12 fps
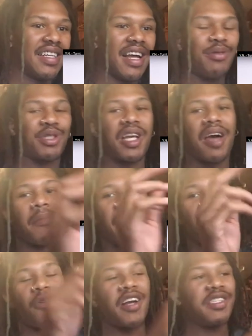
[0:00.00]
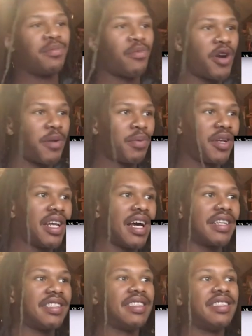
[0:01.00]
That was shot by Rice Boy
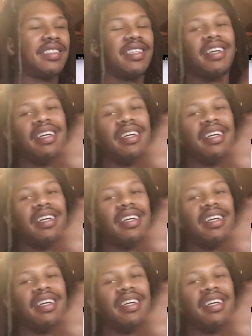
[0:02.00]
Productions.